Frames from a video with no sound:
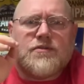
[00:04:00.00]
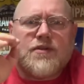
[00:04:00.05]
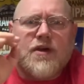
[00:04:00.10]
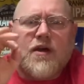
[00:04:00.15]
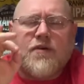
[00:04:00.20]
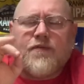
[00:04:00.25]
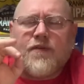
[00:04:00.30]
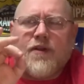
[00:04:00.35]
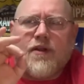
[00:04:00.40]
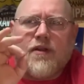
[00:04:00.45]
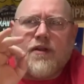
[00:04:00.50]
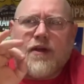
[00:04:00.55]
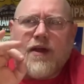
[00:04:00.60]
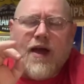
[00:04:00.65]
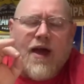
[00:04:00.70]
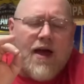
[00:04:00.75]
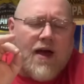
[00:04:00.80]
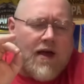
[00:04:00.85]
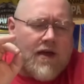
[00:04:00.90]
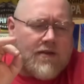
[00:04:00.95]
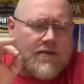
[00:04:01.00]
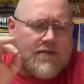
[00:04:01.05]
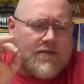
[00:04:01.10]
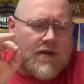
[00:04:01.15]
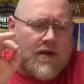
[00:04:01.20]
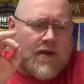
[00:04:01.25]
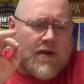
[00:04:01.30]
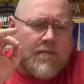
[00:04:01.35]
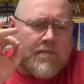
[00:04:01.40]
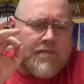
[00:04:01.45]
definitely has
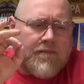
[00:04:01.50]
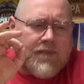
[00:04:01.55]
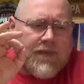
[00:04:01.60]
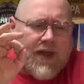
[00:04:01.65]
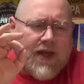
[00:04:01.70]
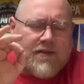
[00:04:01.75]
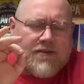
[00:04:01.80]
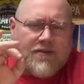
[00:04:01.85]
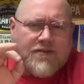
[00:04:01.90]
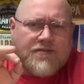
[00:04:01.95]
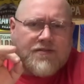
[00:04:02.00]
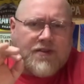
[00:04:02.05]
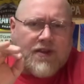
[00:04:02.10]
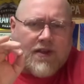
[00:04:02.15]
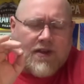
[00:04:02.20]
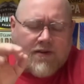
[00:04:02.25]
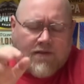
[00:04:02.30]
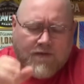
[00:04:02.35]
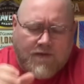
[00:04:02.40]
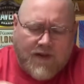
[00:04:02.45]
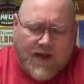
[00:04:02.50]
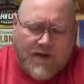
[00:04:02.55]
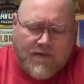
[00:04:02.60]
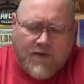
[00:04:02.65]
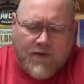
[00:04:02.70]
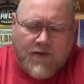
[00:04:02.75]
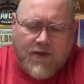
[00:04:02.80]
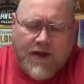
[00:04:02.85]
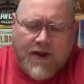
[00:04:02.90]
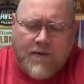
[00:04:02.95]
um, that distinct flavor
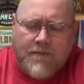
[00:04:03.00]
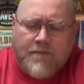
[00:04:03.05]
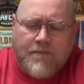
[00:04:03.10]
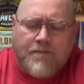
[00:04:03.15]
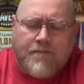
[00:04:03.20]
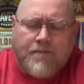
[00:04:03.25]
there.